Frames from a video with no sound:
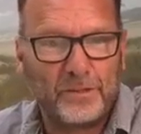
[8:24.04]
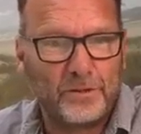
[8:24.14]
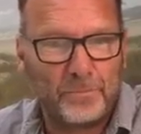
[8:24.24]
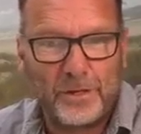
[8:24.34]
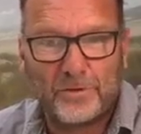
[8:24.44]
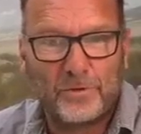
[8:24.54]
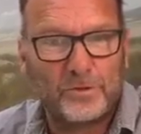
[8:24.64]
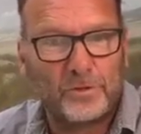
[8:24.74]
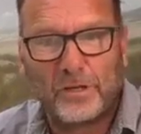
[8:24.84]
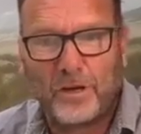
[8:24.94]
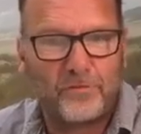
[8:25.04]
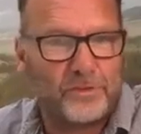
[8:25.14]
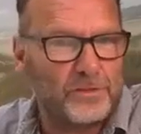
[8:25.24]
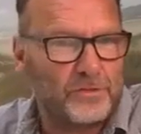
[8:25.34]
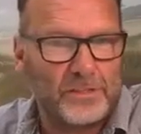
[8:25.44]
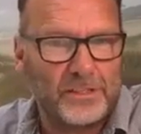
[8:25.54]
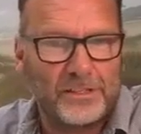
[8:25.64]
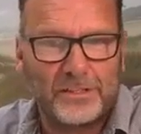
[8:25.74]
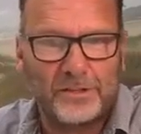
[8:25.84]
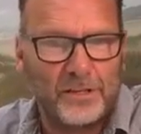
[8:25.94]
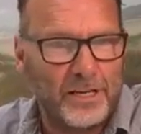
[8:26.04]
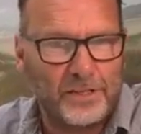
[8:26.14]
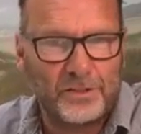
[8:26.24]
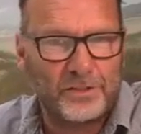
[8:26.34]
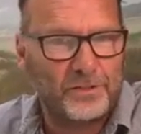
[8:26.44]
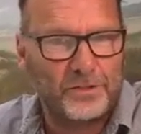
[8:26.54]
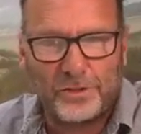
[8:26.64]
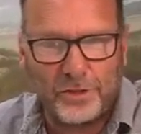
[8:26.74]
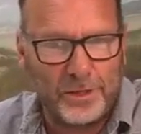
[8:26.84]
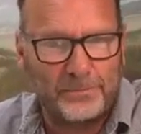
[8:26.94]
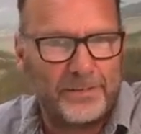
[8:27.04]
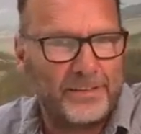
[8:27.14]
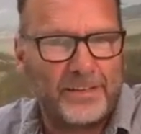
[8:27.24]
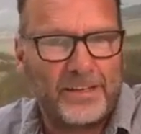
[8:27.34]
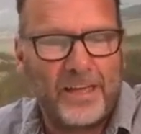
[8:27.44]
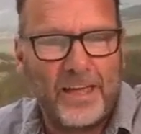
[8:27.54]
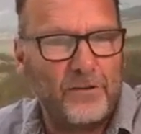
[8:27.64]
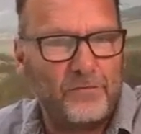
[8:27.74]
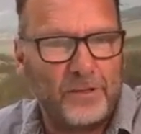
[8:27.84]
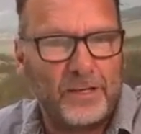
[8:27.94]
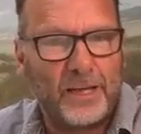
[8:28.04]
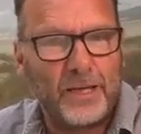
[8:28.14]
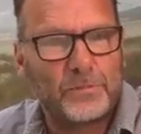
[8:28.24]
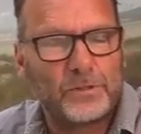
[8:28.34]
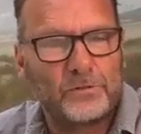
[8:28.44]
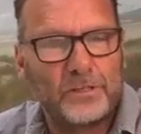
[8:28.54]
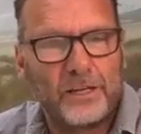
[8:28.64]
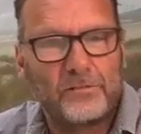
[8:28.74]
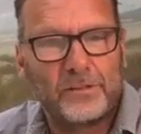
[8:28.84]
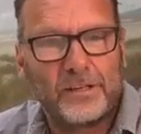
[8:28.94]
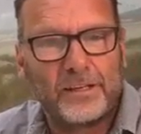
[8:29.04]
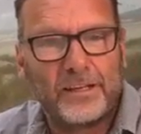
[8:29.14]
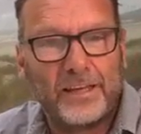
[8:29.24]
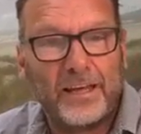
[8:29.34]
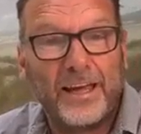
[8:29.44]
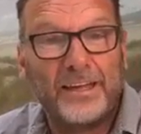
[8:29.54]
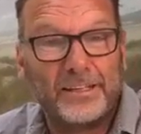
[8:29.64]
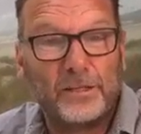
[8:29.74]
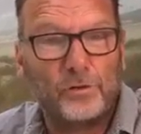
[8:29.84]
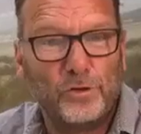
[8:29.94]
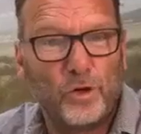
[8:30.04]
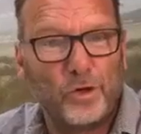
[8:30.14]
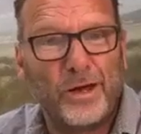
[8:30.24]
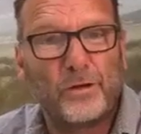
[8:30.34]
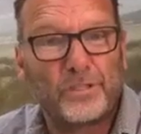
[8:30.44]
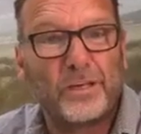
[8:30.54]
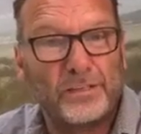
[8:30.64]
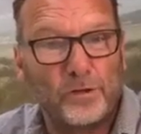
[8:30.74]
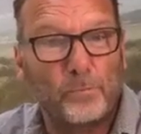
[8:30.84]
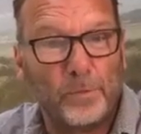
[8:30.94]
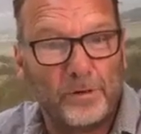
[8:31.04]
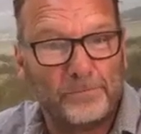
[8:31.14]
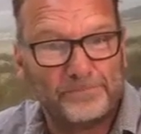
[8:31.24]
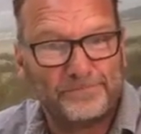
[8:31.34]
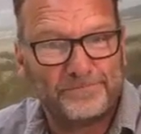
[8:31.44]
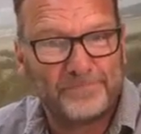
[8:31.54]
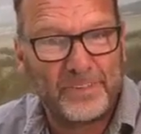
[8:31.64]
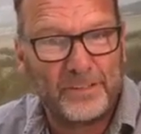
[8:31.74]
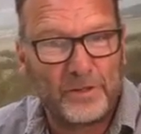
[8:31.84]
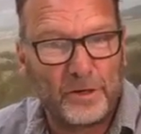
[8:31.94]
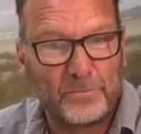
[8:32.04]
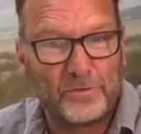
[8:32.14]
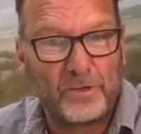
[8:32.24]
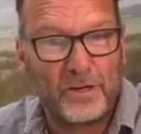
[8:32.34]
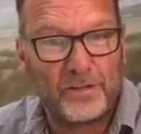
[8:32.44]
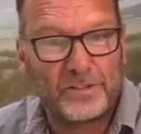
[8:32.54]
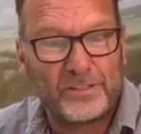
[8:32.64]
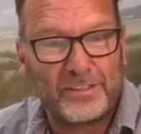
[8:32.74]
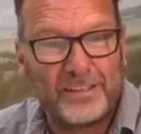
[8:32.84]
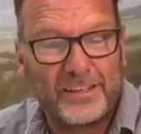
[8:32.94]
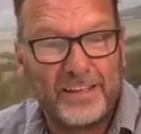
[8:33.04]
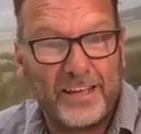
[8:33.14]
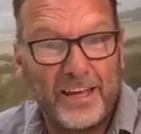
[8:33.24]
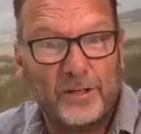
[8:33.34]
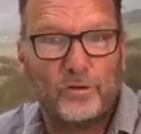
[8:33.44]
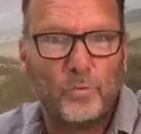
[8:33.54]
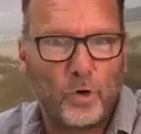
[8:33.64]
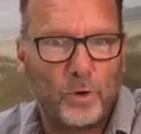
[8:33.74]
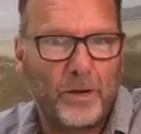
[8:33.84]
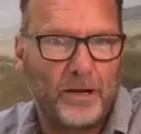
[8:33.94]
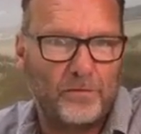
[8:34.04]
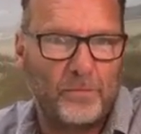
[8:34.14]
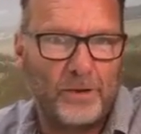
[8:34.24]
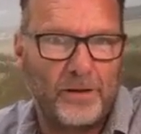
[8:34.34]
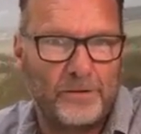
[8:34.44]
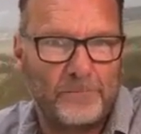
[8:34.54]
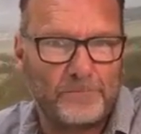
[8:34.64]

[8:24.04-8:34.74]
the bedrooms to the conference facilities to the leisure to the gym. Everything, absolutely everything. And then you'll know your outside number in terms of cost, and you can work back from there.